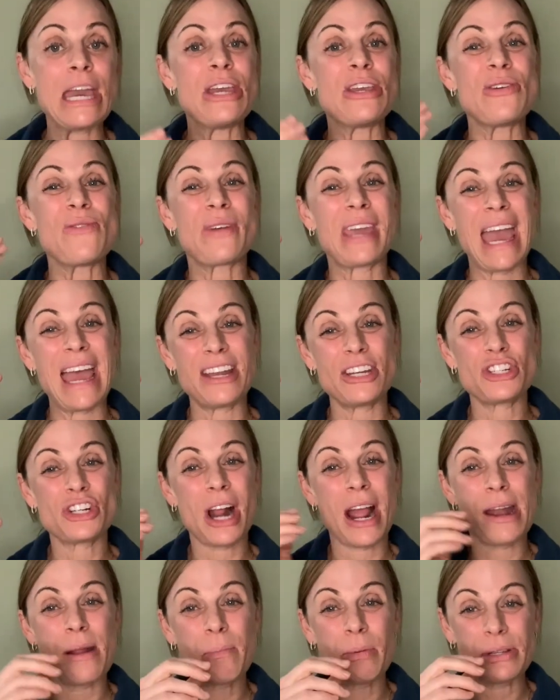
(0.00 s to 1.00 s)
You can
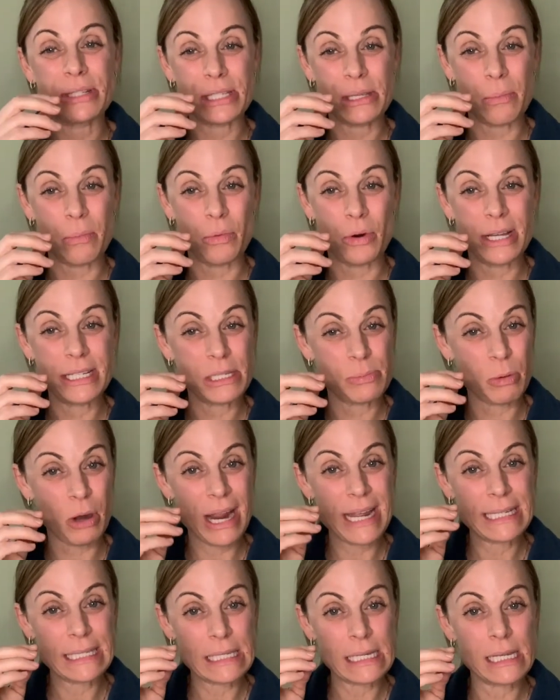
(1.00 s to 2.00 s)
try to put some wrist
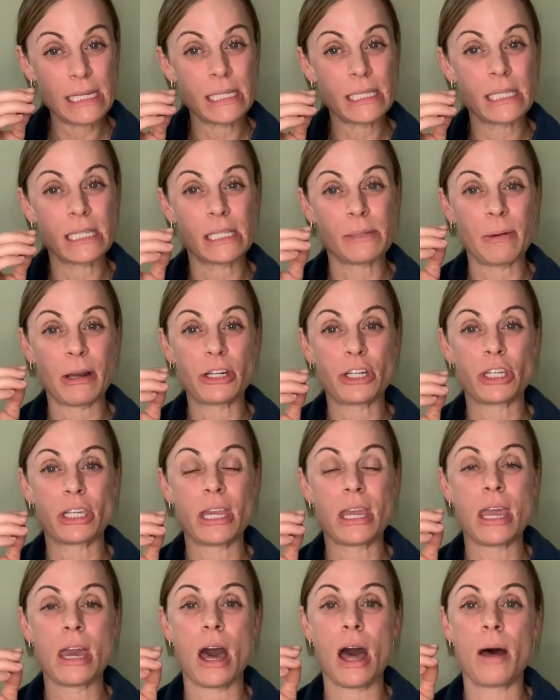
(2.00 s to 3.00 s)
braces,
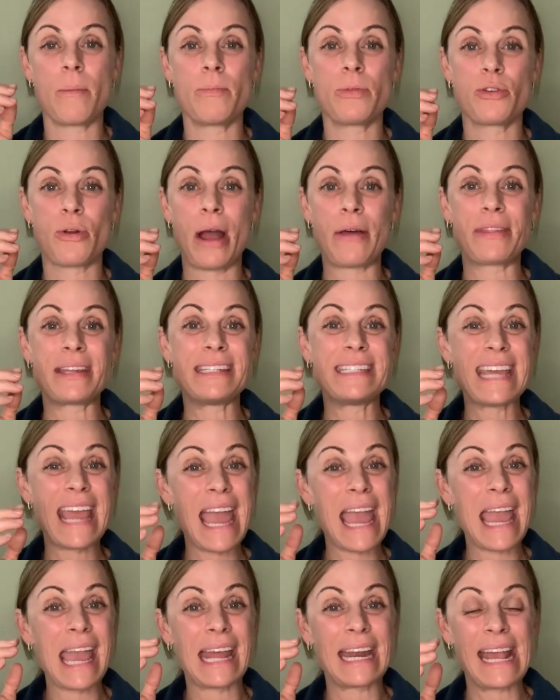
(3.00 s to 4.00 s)
especially throughout the
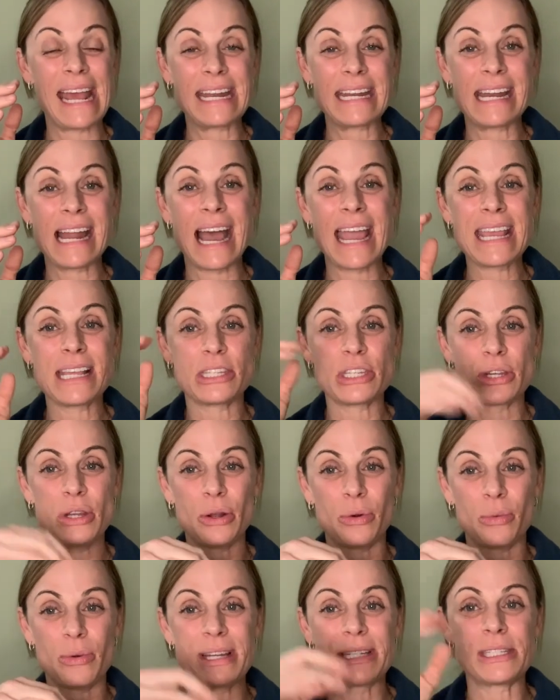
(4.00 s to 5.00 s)
day and at night, so
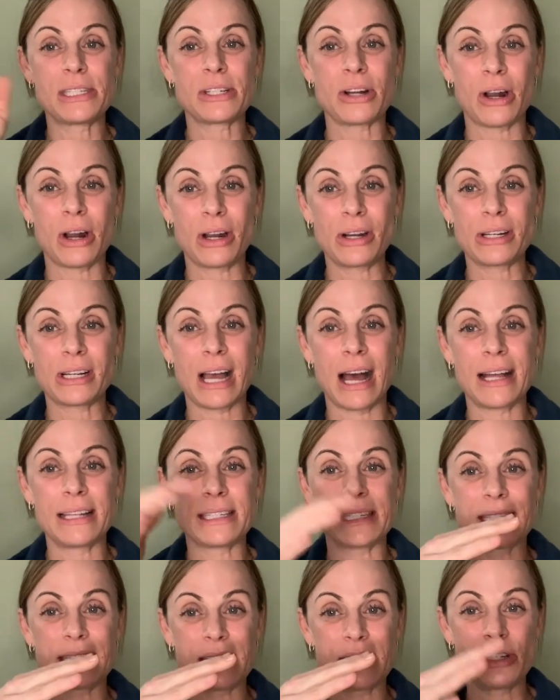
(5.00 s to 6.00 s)
your wrists aren't
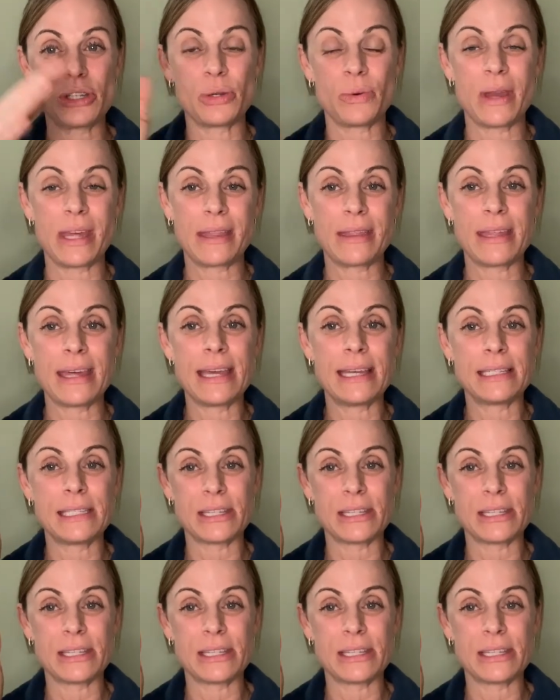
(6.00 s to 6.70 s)
constantly doing this.